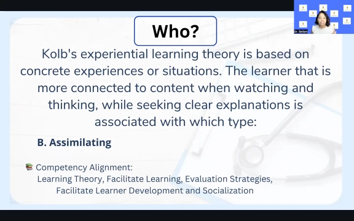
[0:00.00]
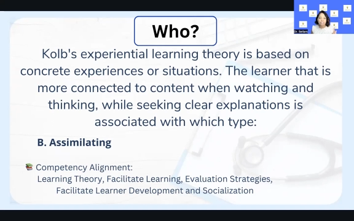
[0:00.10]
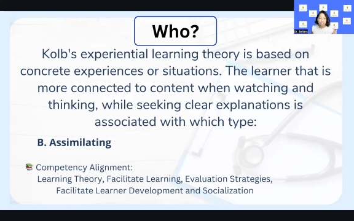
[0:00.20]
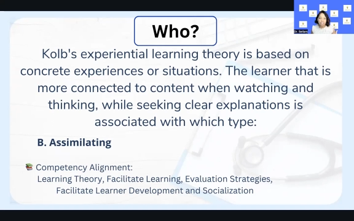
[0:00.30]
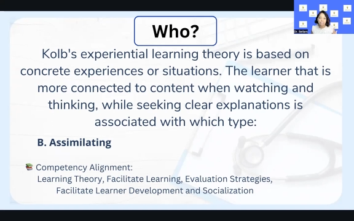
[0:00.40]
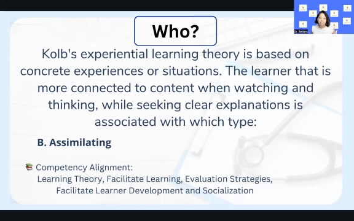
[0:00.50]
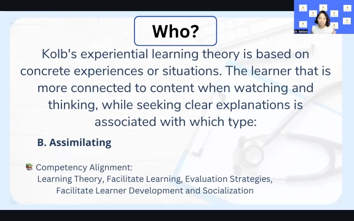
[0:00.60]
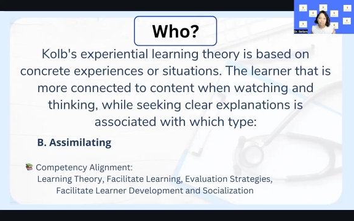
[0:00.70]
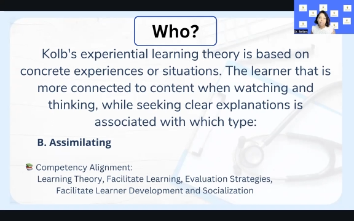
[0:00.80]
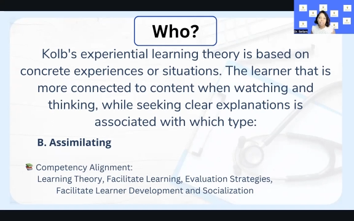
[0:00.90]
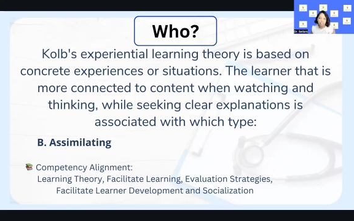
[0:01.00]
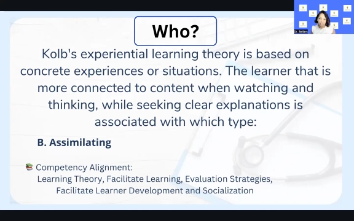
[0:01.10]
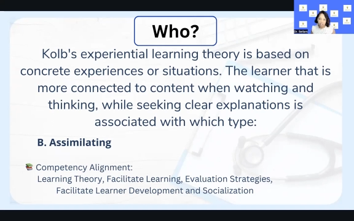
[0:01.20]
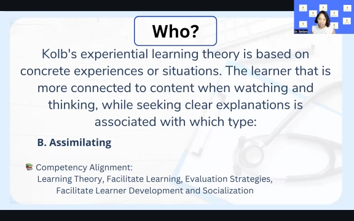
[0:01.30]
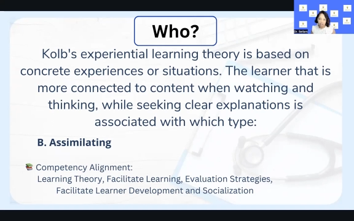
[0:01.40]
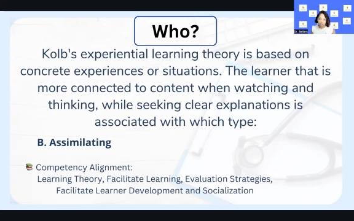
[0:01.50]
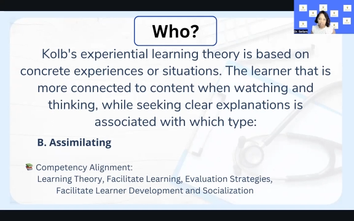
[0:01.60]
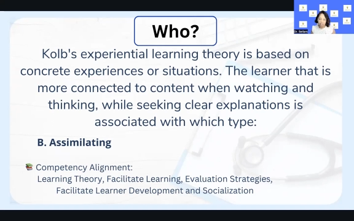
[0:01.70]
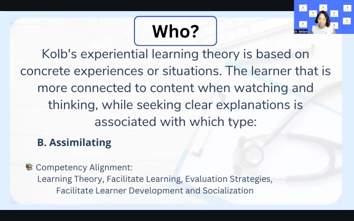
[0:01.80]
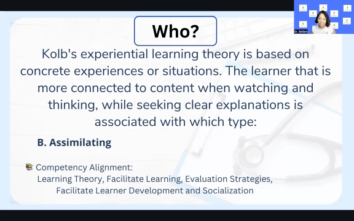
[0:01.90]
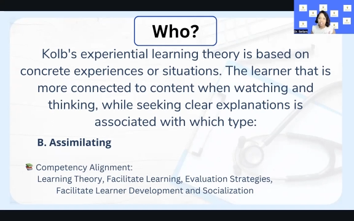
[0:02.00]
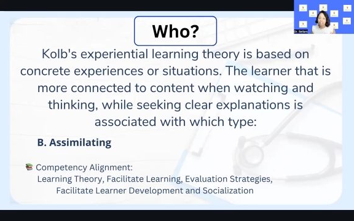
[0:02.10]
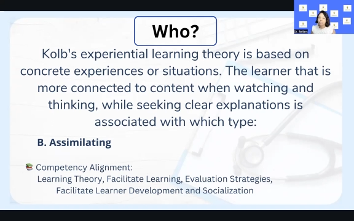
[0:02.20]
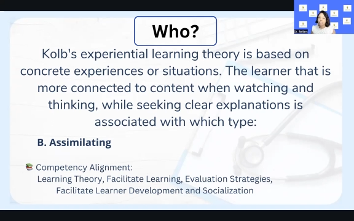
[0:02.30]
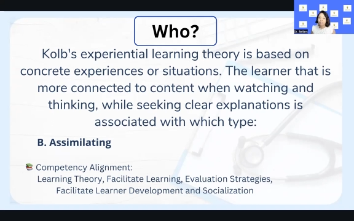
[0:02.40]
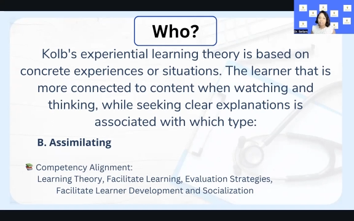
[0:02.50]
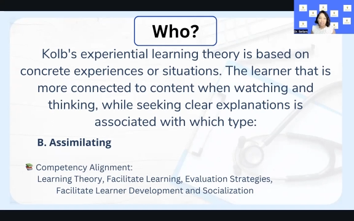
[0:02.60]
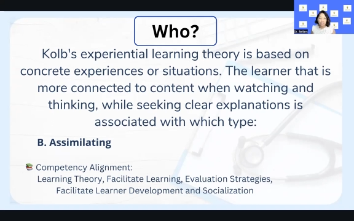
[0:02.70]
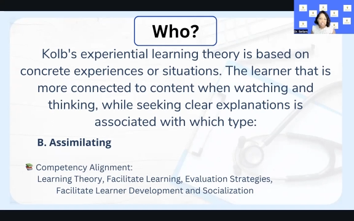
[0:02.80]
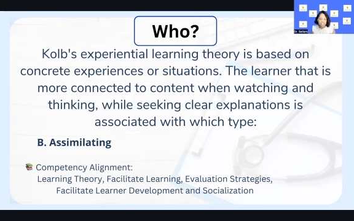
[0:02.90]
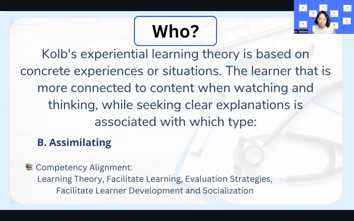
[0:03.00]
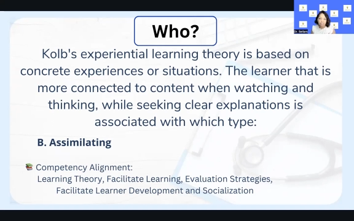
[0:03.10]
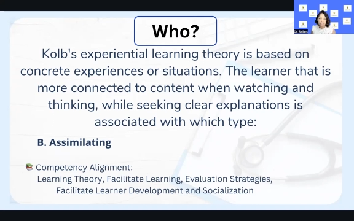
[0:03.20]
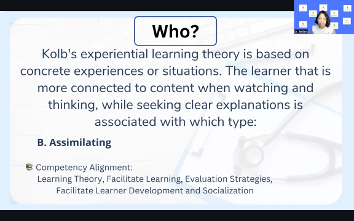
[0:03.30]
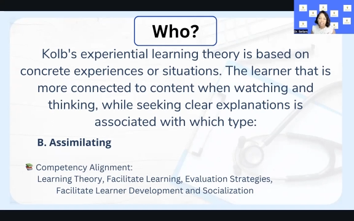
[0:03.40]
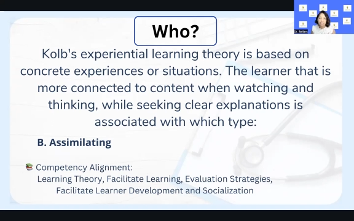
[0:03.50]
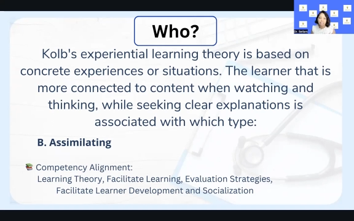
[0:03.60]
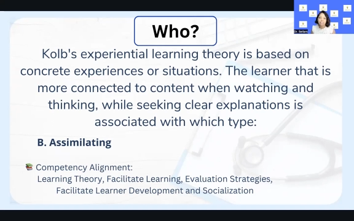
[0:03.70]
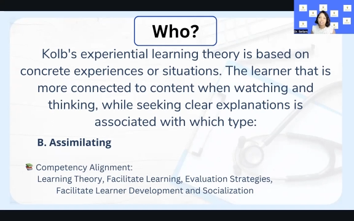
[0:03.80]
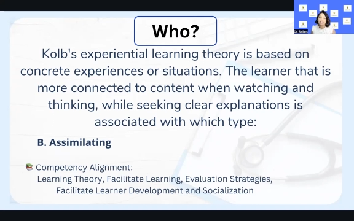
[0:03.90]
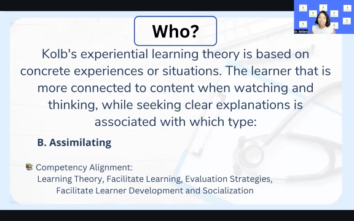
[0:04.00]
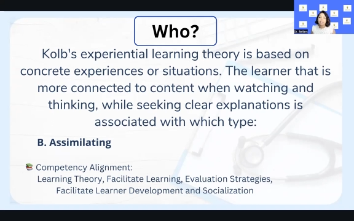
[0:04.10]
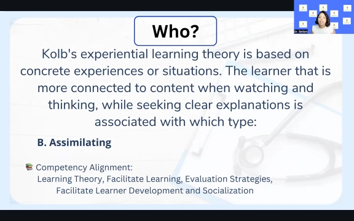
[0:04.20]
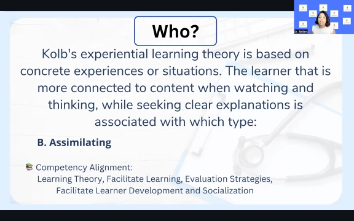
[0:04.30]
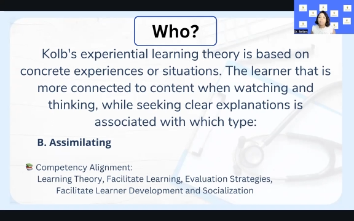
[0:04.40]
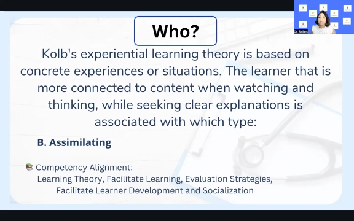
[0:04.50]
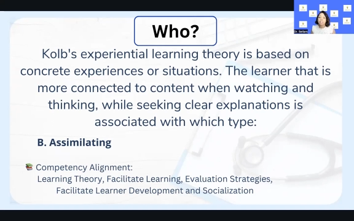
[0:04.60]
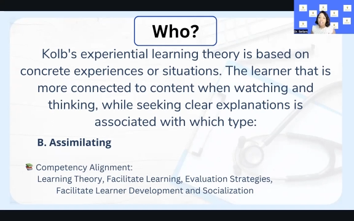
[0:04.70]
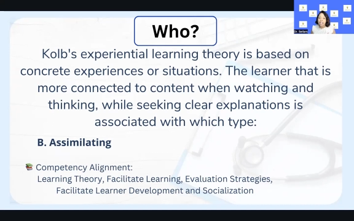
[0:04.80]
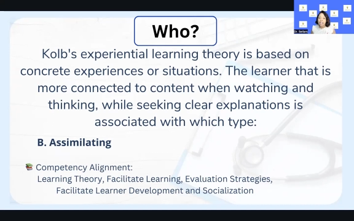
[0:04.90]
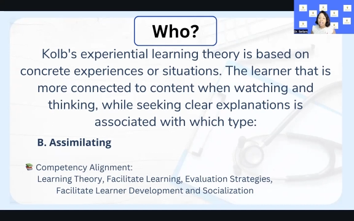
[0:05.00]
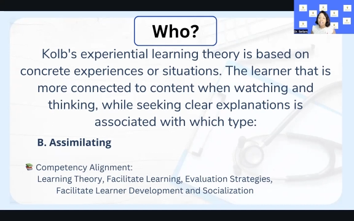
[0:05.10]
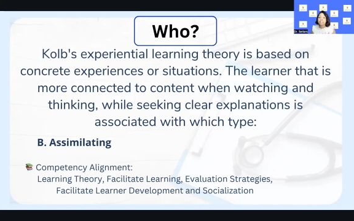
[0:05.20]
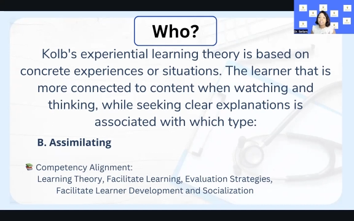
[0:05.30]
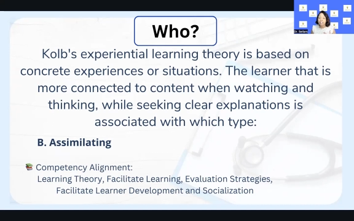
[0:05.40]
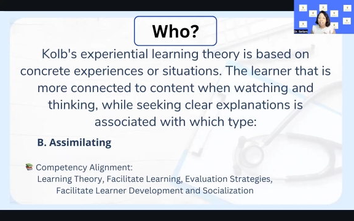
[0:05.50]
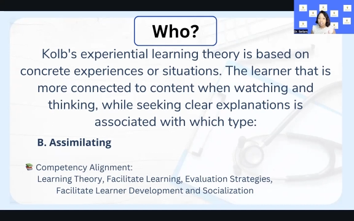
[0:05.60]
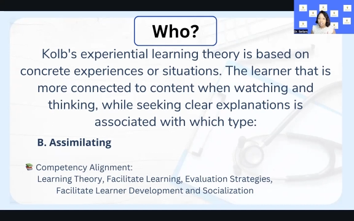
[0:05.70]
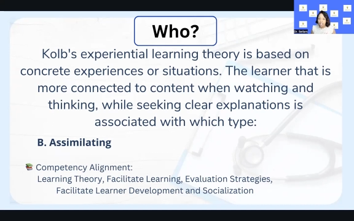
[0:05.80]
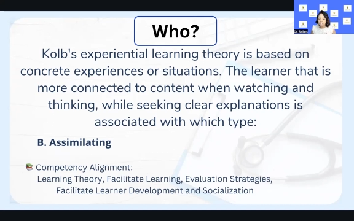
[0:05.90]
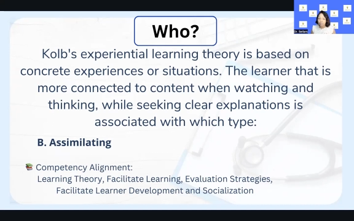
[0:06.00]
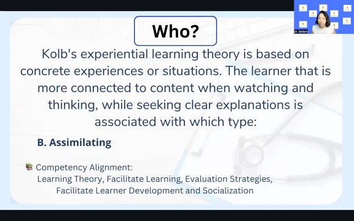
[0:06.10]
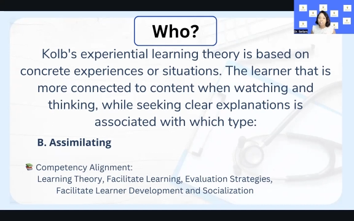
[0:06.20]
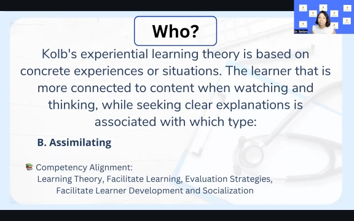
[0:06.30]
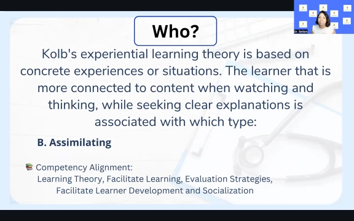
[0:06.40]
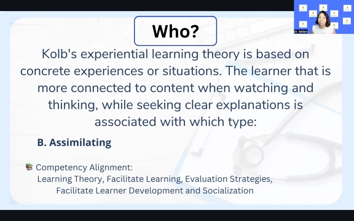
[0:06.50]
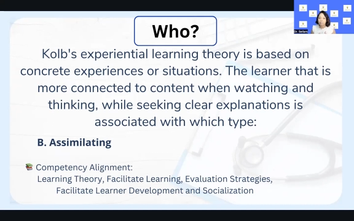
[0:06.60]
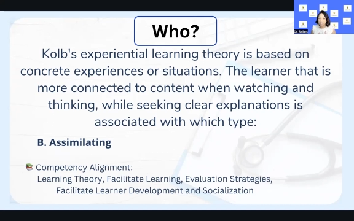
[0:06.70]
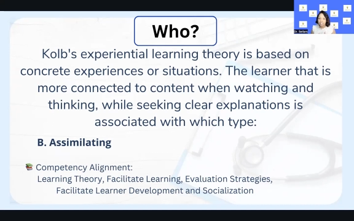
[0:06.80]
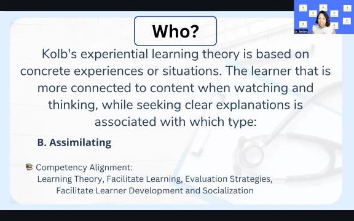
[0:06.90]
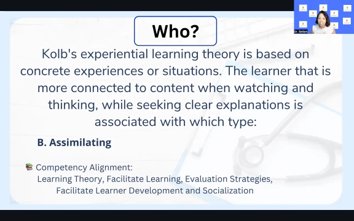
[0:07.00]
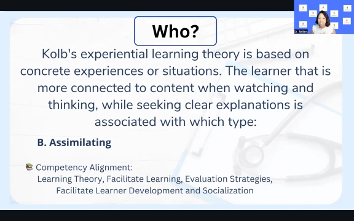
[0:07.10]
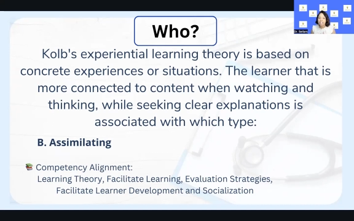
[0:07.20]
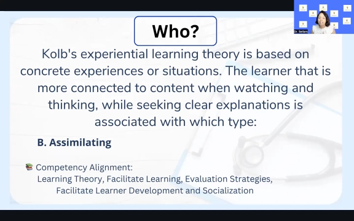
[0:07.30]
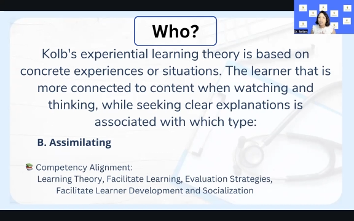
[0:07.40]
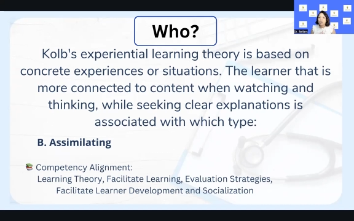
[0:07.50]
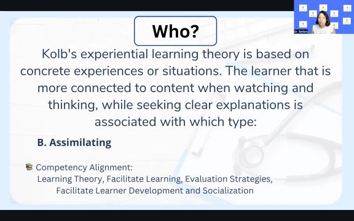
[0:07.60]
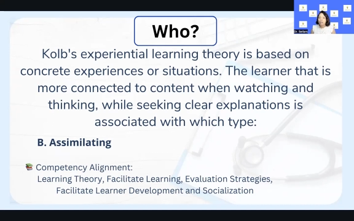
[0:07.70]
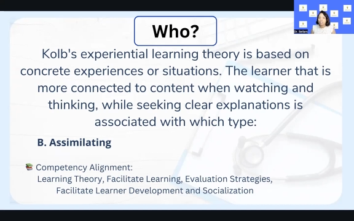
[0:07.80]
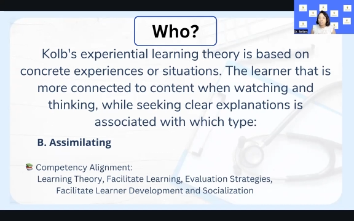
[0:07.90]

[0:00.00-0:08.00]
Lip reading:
Nobody's mouth can be seen.